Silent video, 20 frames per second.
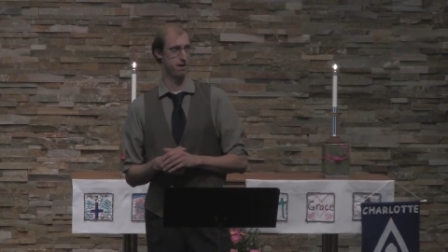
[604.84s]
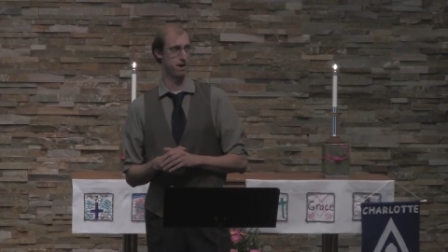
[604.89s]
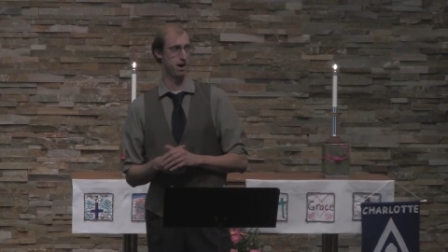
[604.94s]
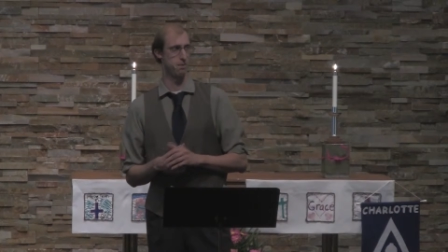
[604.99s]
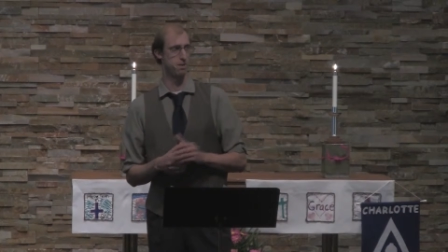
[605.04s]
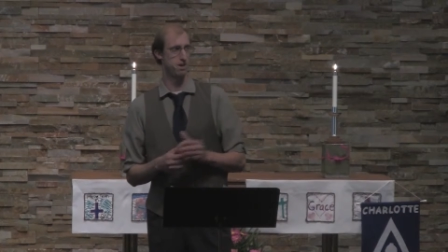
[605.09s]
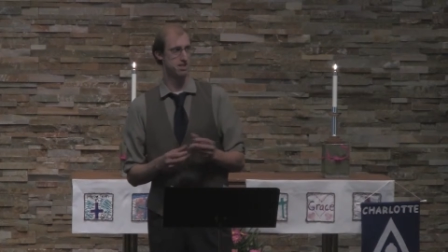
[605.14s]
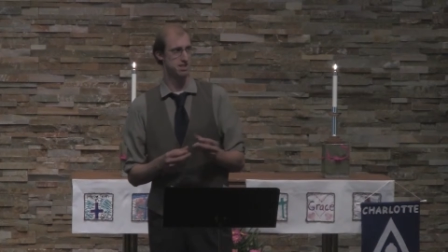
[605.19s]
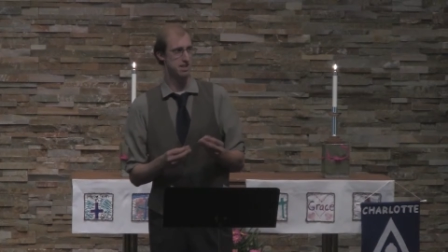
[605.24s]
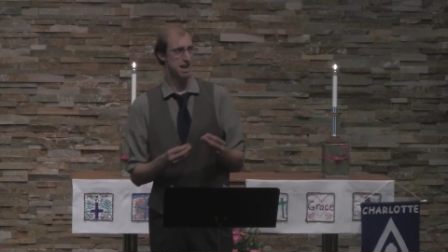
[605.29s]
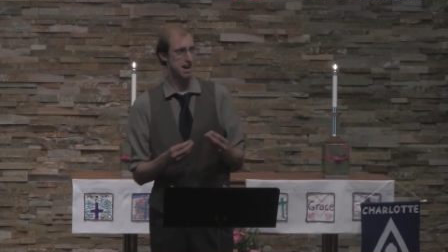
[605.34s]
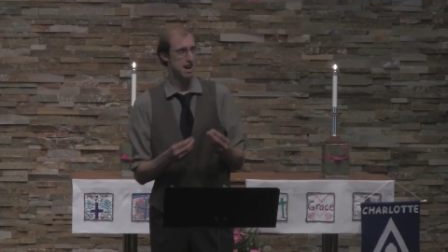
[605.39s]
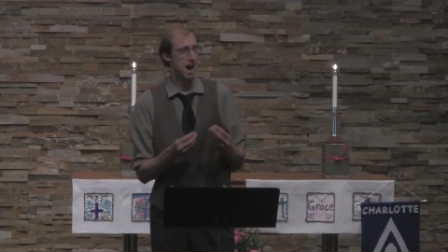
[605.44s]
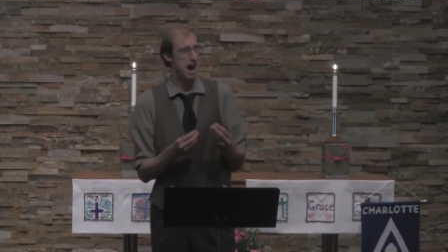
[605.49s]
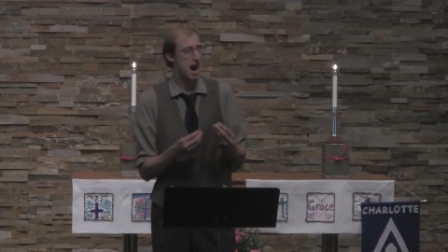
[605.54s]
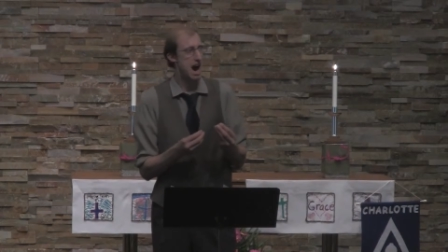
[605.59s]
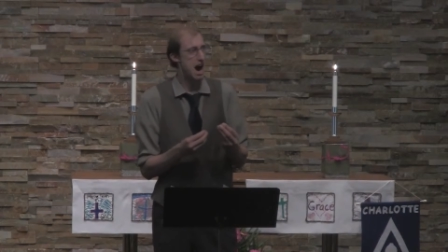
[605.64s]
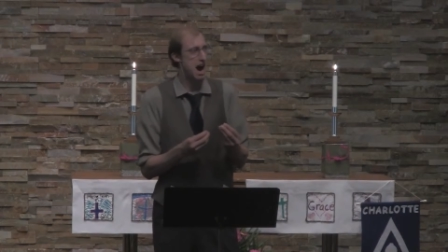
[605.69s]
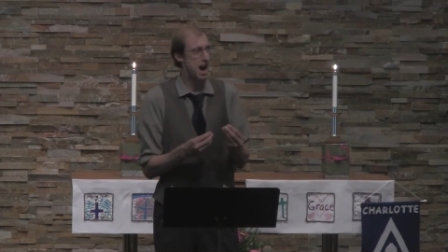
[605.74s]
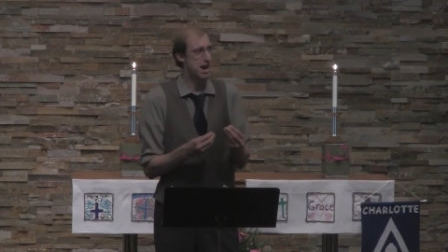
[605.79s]
I must
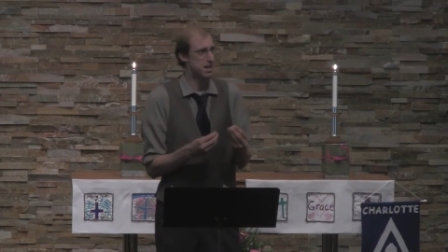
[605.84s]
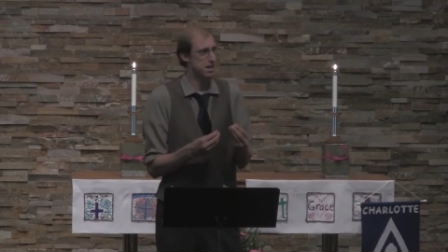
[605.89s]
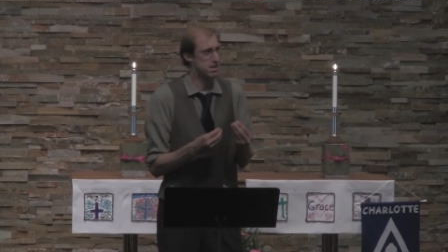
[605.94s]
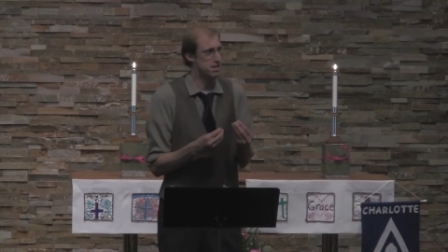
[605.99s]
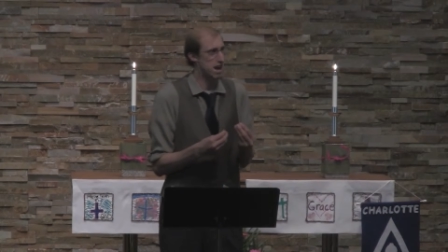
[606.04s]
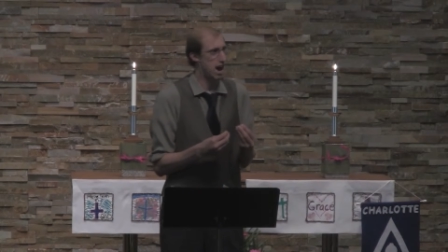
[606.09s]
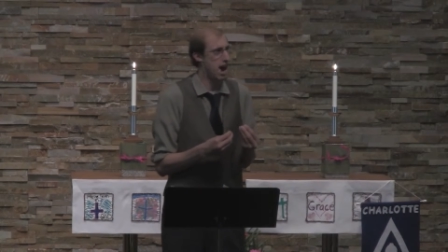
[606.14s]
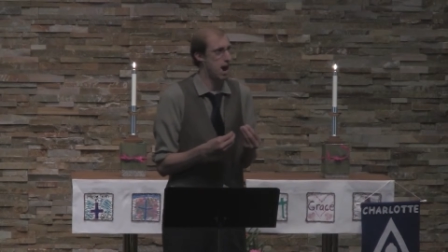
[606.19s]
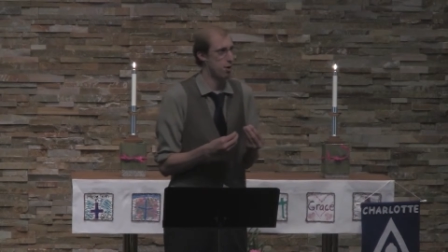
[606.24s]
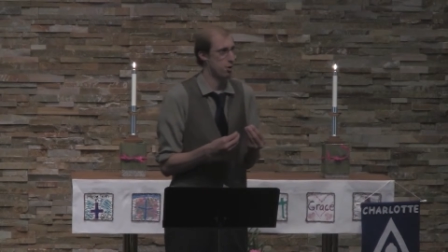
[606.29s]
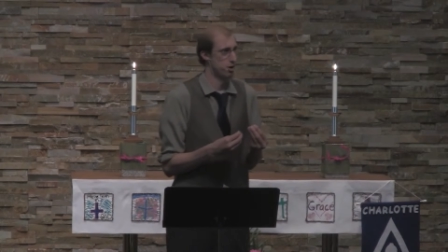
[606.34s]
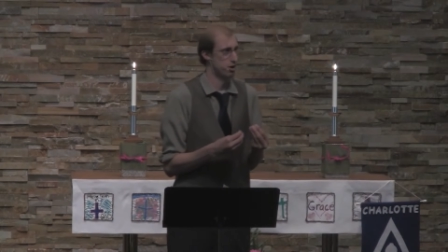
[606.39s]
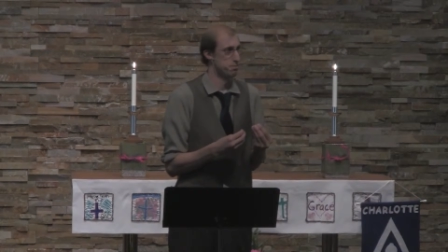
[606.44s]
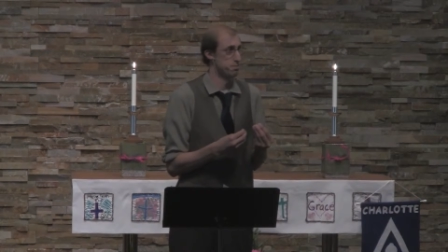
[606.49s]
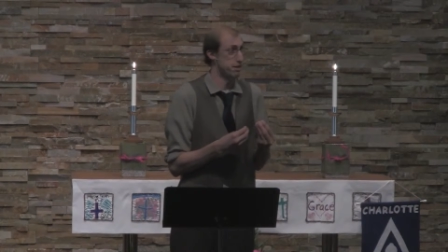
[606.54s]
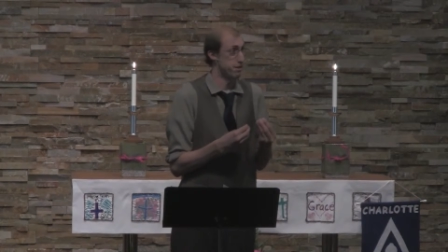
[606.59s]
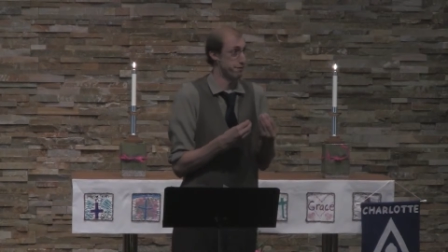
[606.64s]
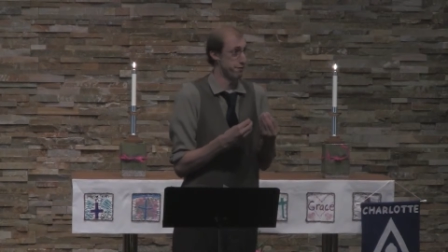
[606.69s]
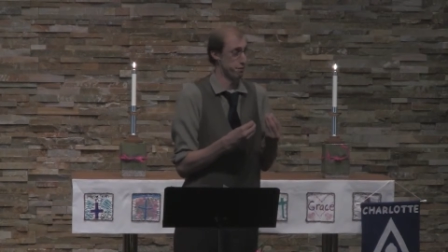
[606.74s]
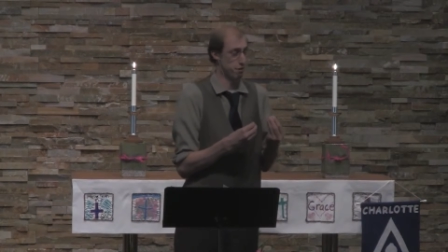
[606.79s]
not hide and cower,
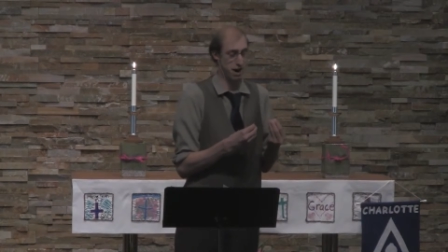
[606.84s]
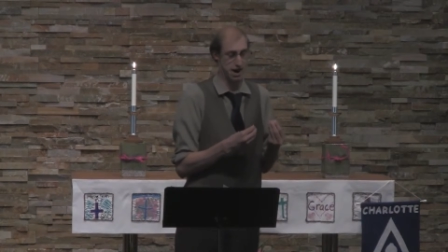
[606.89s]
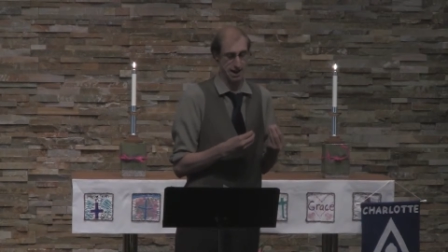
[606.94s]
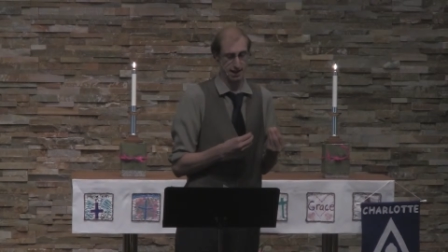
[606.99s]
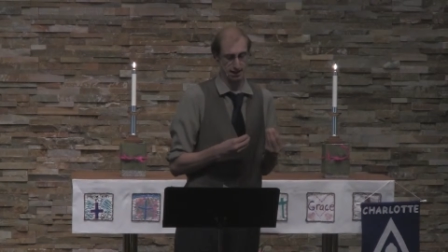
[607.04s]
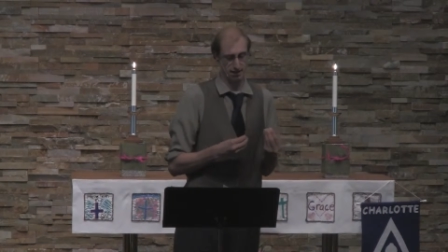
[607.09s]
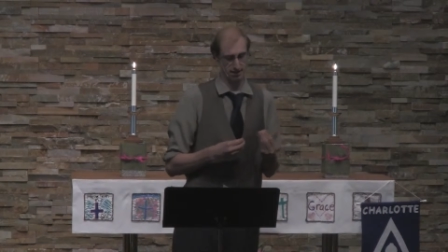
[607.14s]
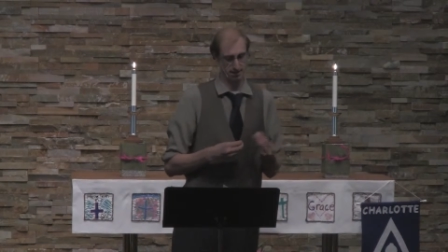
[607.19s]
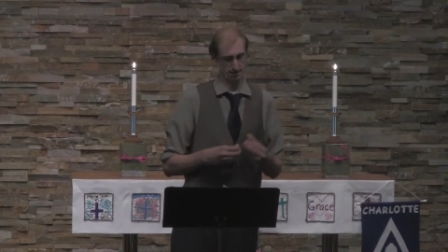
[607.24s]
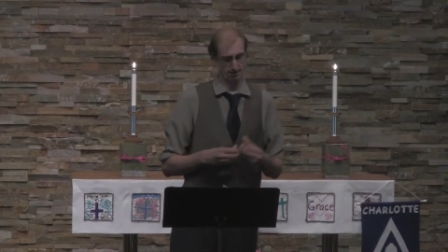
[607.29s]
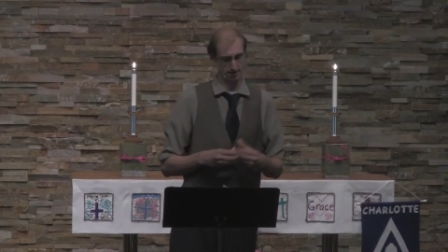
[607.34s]
be afraid.